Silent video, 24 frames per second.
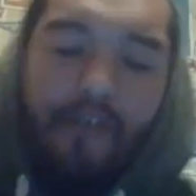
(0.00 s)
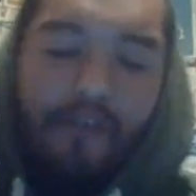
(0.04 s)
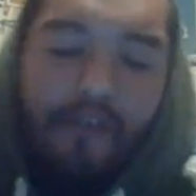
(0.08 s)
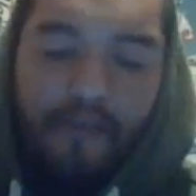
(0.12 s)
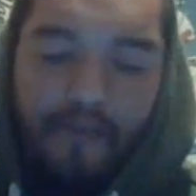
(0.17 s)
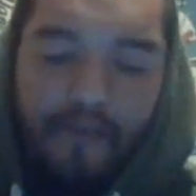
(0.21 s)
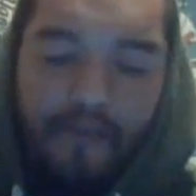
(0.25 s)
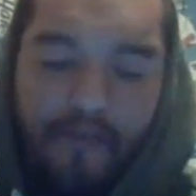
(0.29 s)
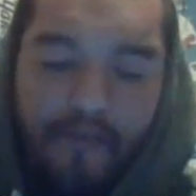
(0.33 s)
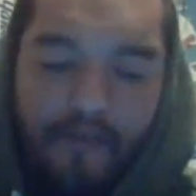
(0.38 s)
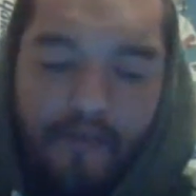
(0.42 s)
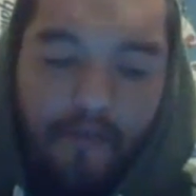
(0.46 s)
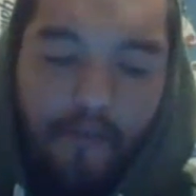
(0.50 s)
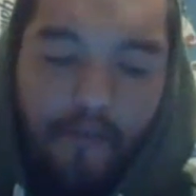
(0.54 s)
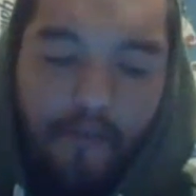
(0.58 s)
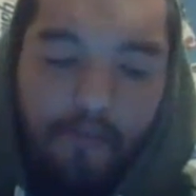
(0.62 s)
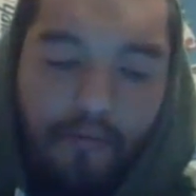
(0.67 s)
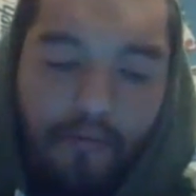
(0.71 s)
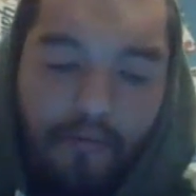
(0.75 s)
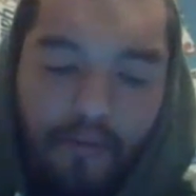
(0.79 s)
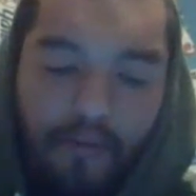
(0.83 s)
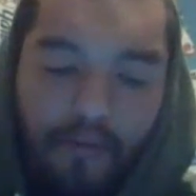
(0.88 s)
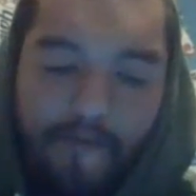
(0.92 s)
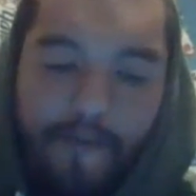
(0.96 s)
into
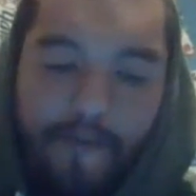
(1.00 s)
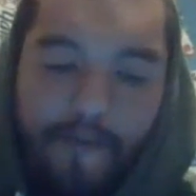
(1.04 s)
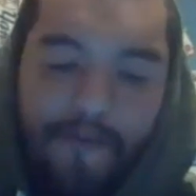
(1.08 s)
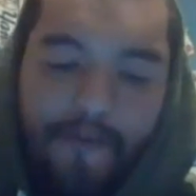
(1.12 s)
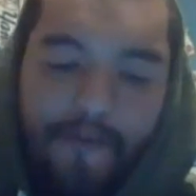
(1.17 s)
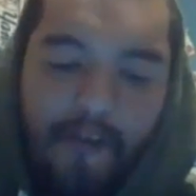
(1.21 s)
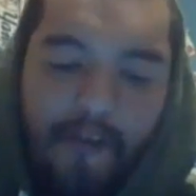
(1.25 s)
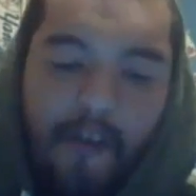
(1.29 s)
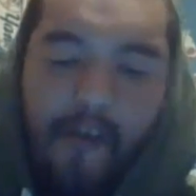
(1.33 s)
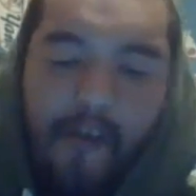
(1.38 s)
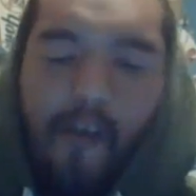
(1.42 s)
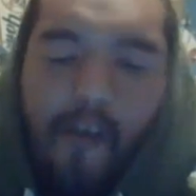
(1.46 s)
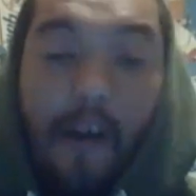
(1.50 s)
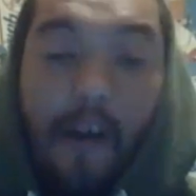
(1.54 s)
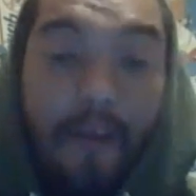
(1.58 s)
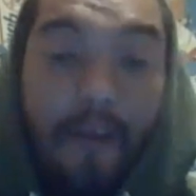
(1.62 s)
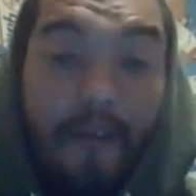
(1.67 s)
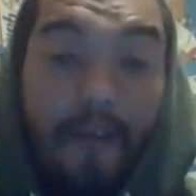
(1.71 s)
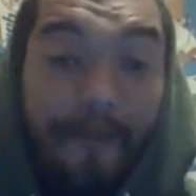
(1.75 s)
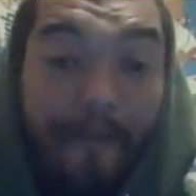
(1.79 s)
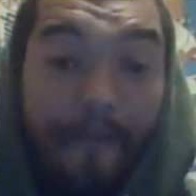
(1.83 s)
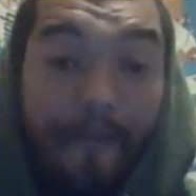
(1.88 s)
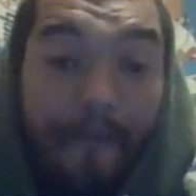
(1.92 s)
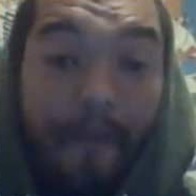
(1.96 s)
Ibushi versus Tanahashi for
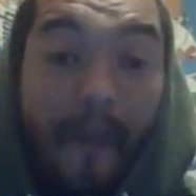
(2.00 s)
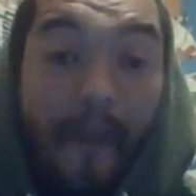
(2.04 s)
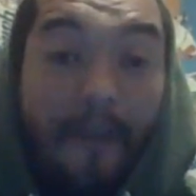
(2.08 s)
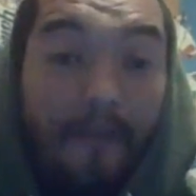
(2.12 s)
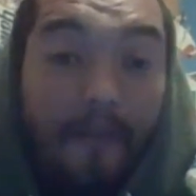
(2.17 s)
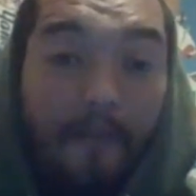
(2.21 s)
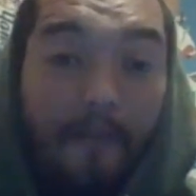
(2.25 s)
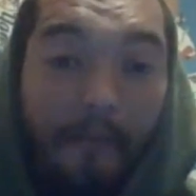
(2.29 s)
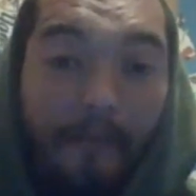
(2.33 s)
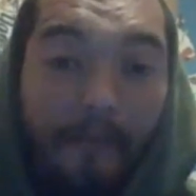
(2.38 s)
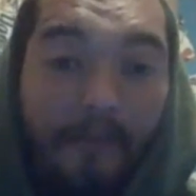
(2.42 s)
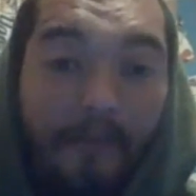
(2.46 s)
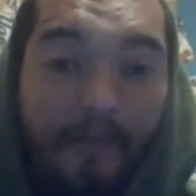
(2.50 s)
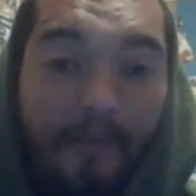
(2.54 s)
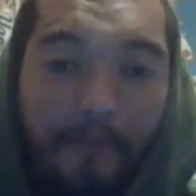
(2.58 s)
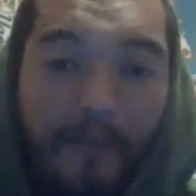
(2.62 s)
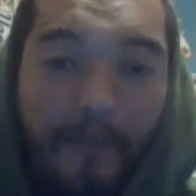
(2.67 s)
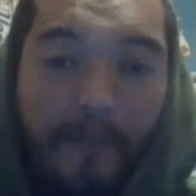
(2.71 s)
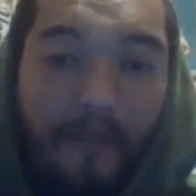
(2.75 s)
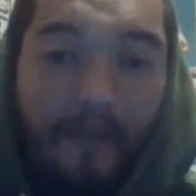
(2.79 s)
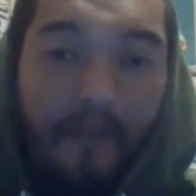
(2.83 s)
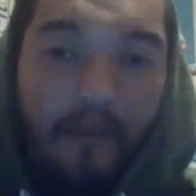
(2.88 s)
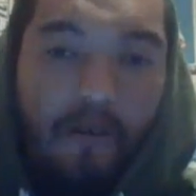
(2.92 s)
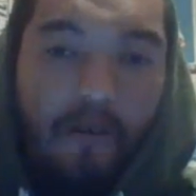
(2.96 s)
the IWGP
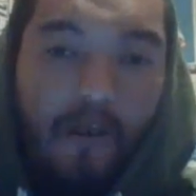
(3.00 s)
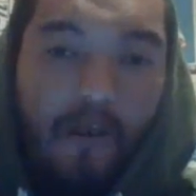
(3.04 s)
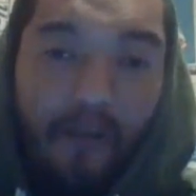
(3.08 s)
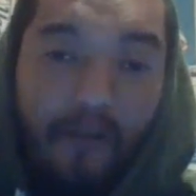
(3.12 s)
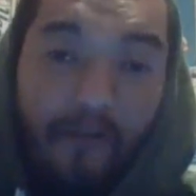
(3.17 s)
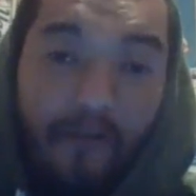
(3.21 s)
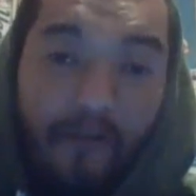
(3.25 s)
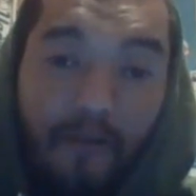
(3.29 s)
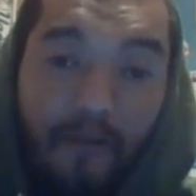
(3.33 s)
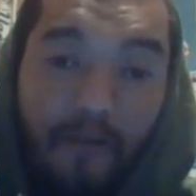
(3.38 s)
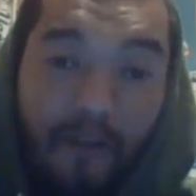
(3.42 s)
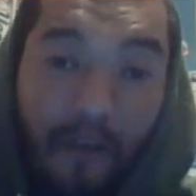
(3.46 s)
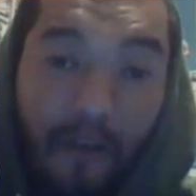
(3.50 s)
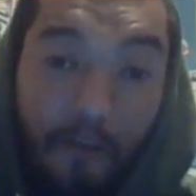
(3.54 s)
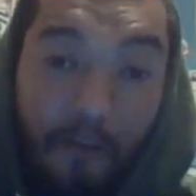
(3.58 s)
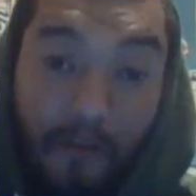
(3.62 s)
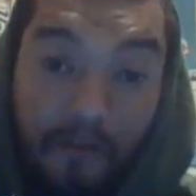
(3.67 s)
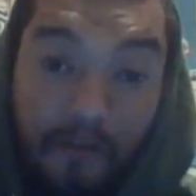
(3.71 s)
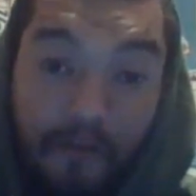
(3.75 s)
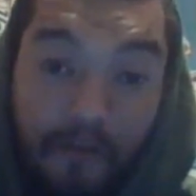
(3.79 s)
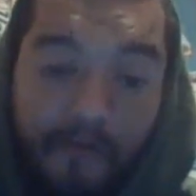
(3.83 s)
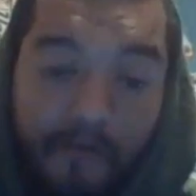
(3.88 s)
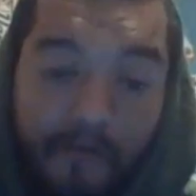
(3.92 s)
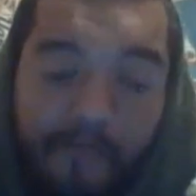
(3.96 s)
Intercontinental
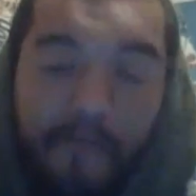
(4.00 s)
Championship.